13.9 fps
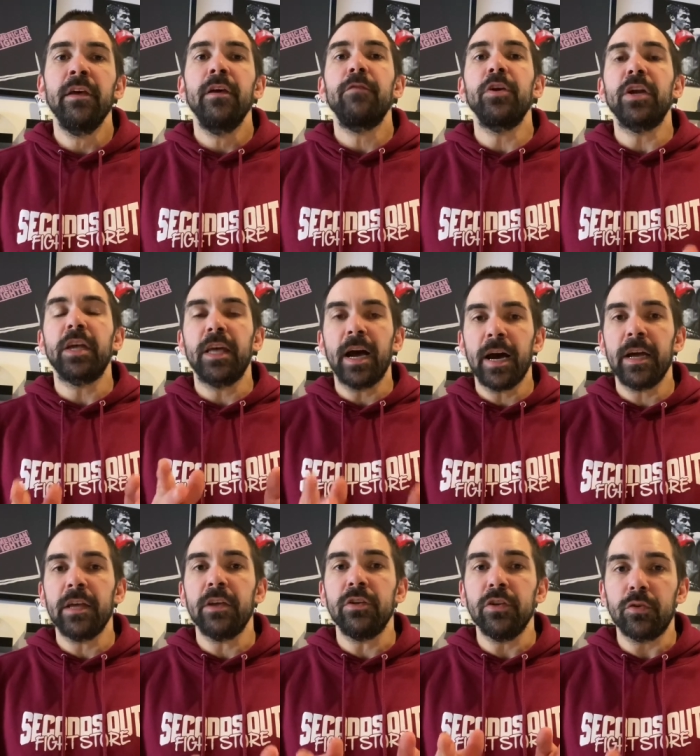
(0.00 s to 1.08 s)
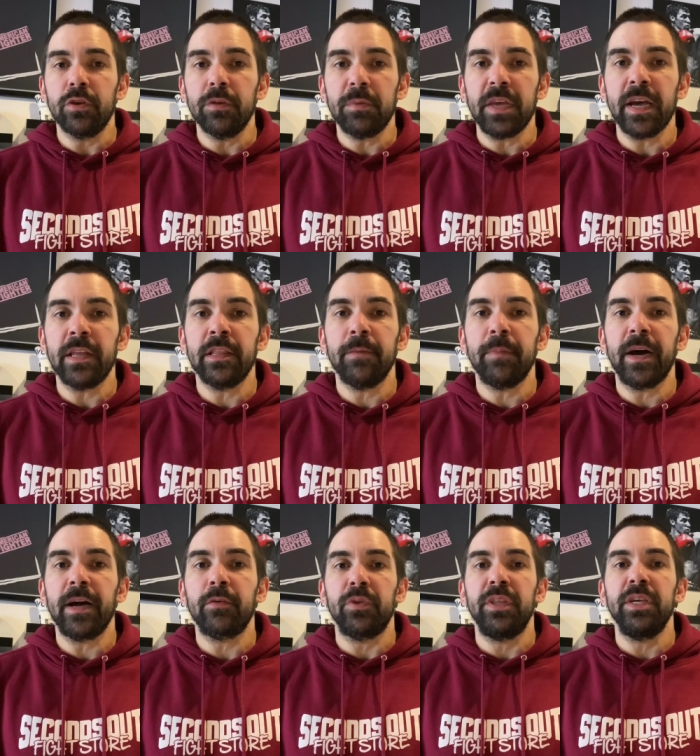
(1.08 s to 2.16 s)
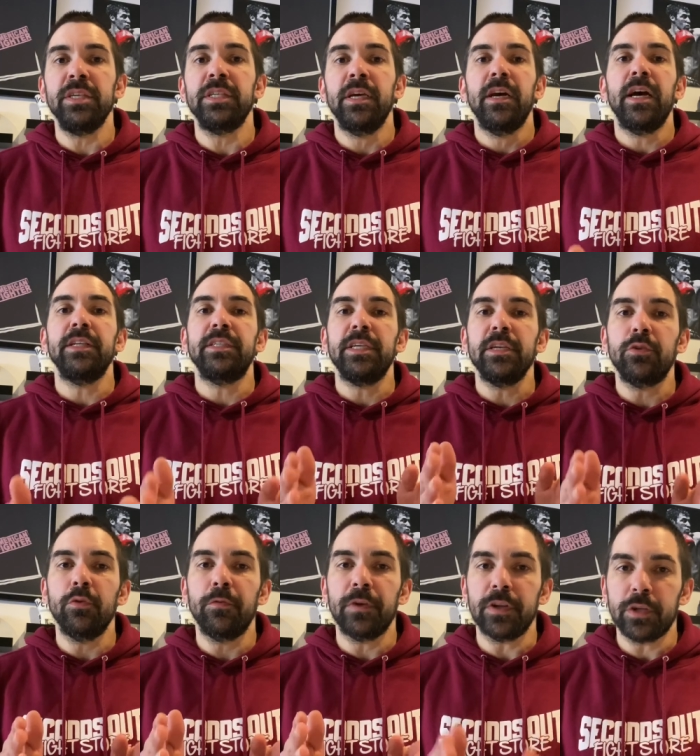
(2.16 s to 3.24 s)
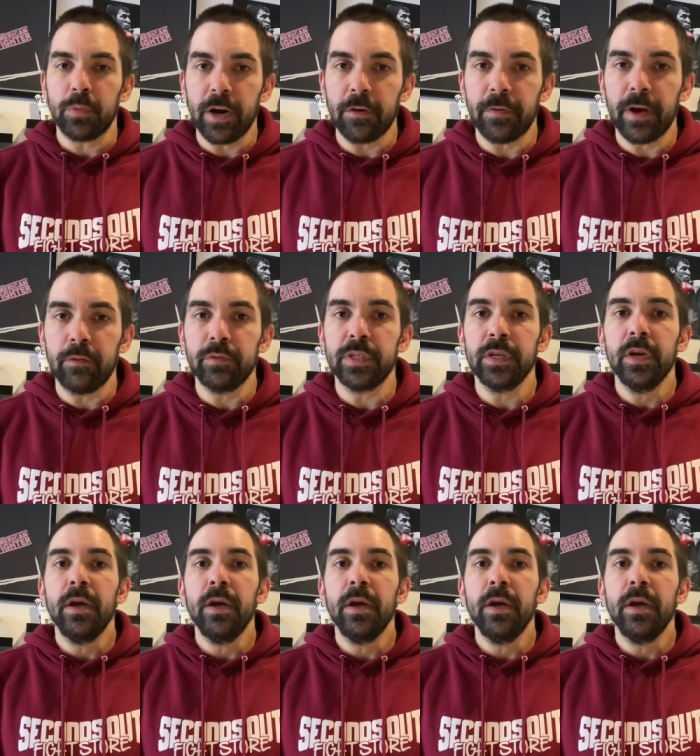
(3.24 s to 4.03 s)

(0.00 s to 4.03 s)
If you're a guy and you're going to be hitting the bag with these, I'd say to go for a 12 ounce,